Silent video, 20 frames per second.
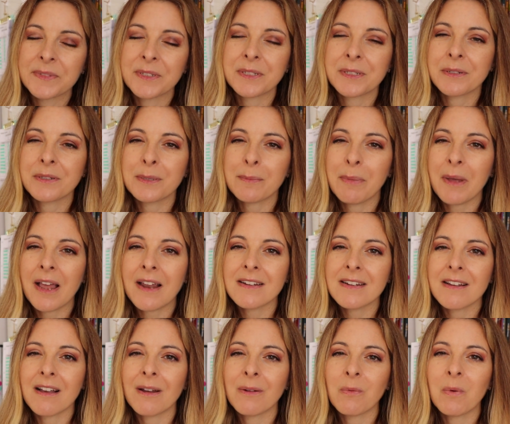So
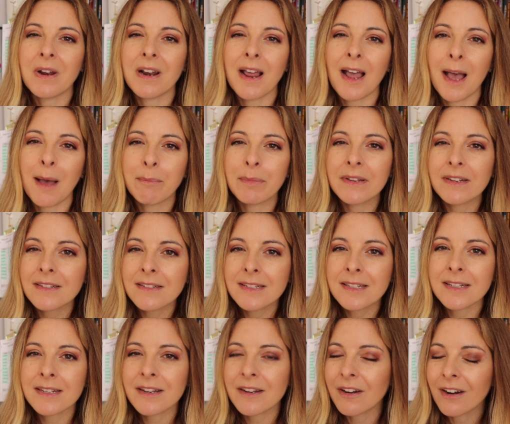depending on what
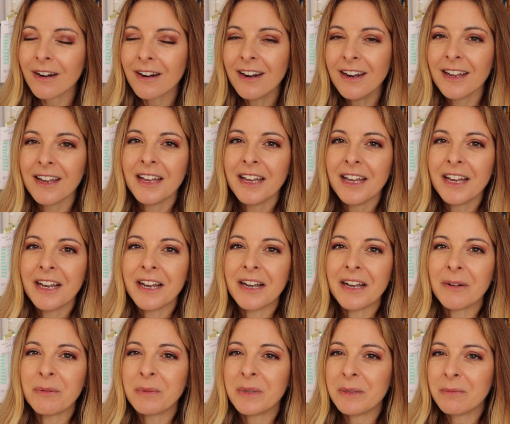happens here,
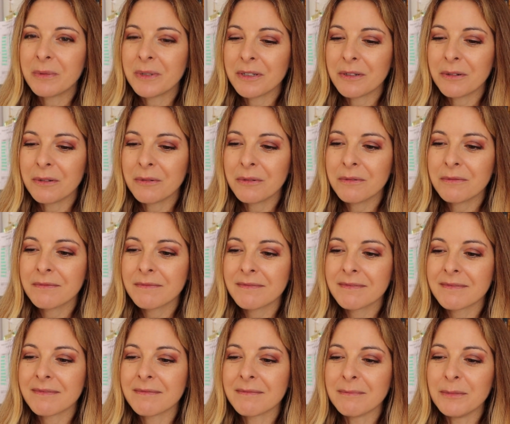we will
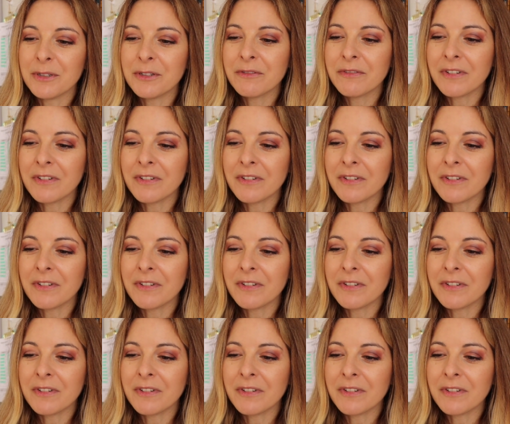move